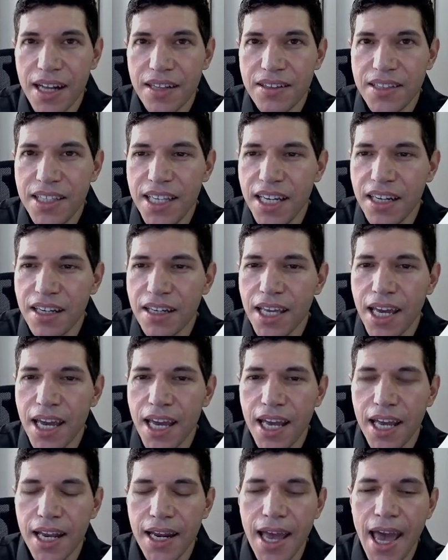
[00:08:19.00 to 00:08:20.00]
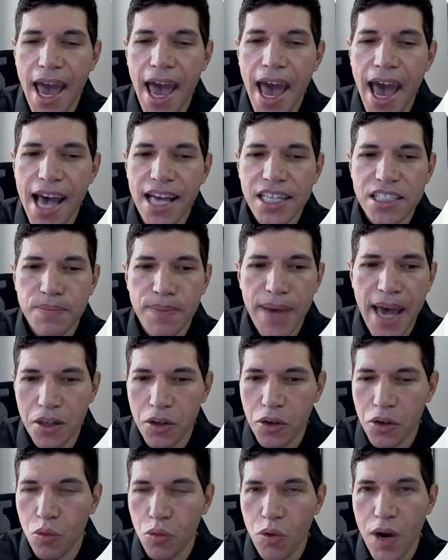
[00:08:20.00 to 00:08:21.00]
didn't get hit as
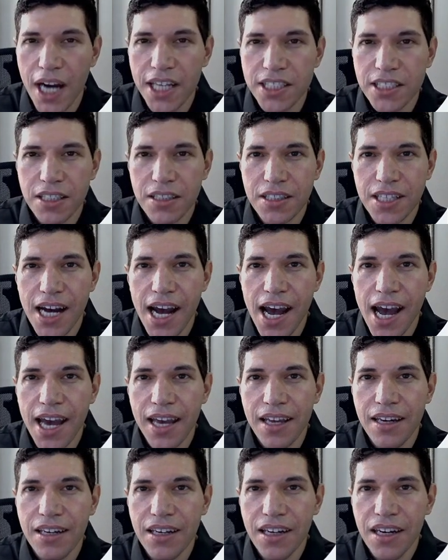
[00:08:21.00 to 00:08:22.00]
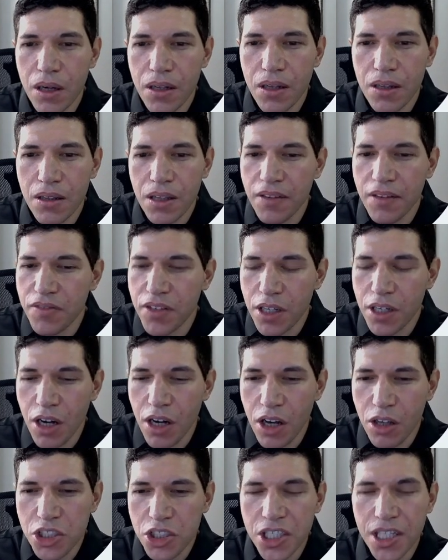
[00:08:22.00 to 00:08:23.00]
bad. The rising tide lifted
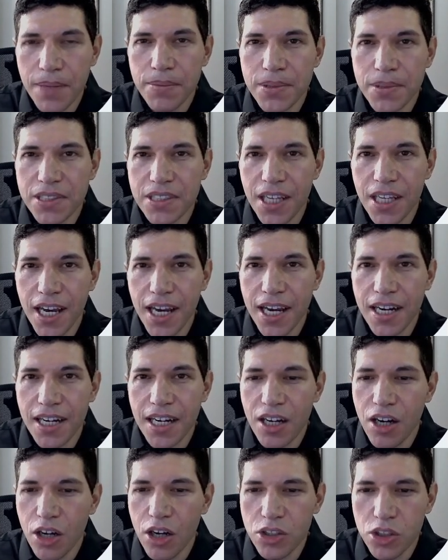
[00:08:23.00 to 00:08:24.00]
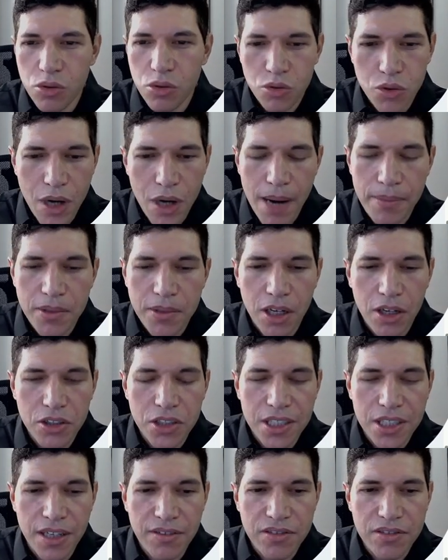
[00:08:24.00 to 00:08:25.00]
all ships and it also dropped all
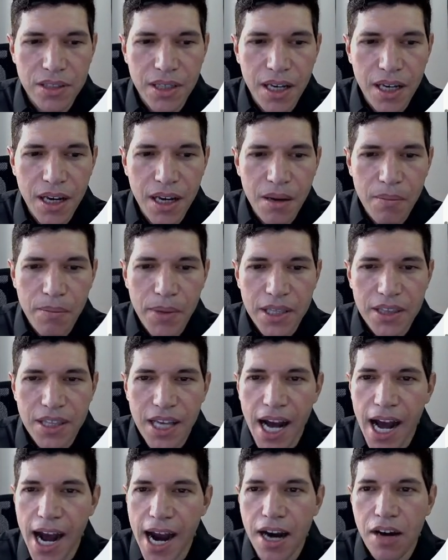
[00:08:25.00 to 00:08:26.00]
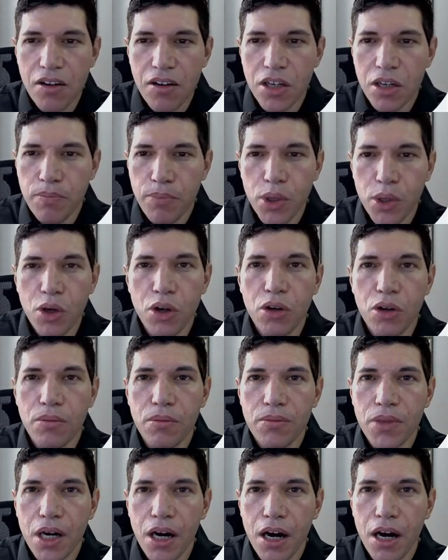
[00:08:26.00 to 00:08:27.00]
ships. But the higher you
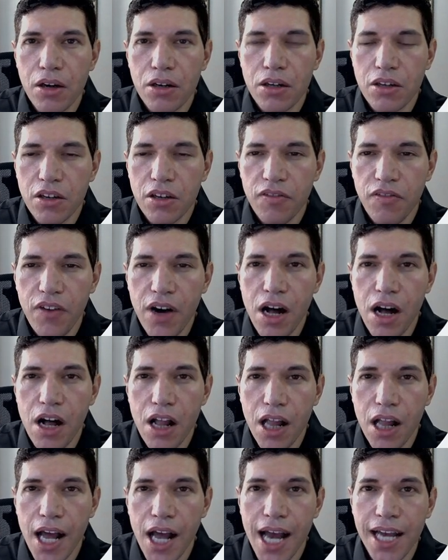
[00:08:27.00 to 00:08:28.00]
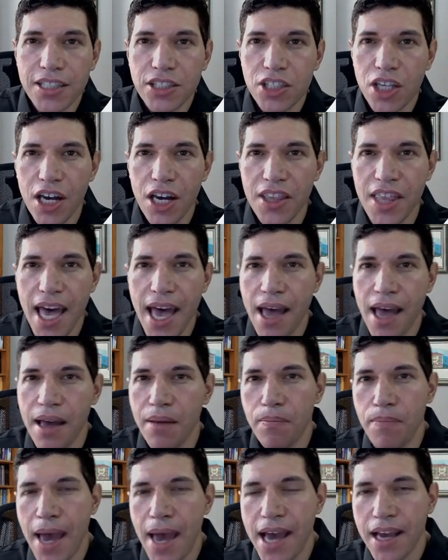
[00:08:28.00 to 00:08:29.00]
boom, the harder you fall. I saw
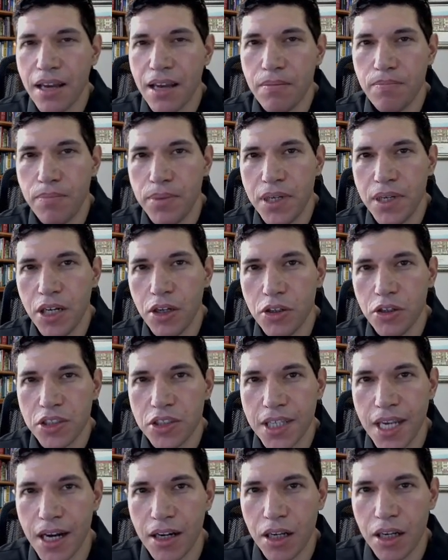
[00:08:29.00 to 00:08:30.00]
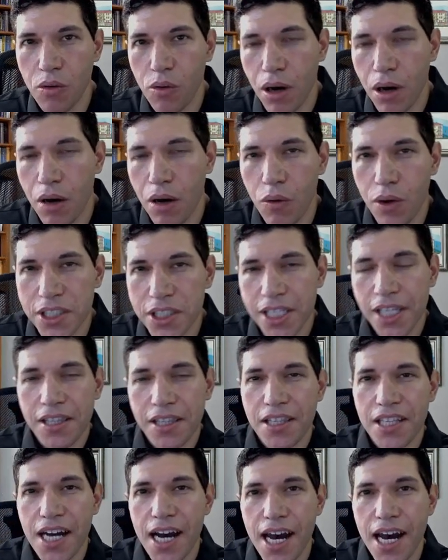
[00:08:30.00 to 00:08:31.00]
that back in Pinellas County, where I was at
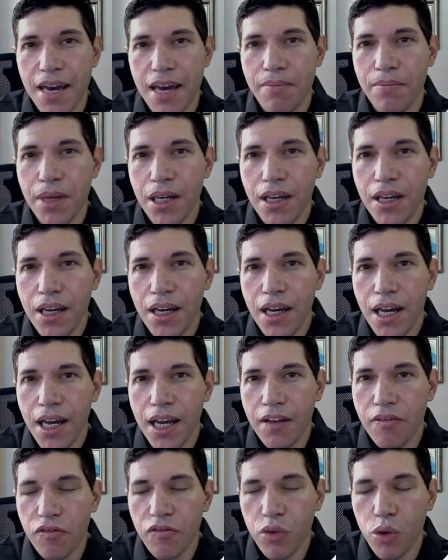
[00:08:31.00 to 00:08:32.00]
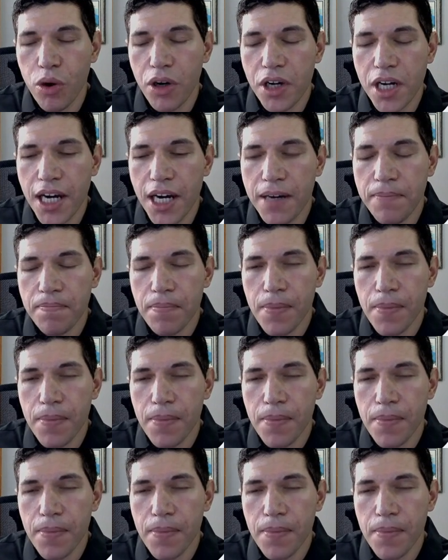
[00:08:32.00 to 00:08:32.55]
the time in Florida,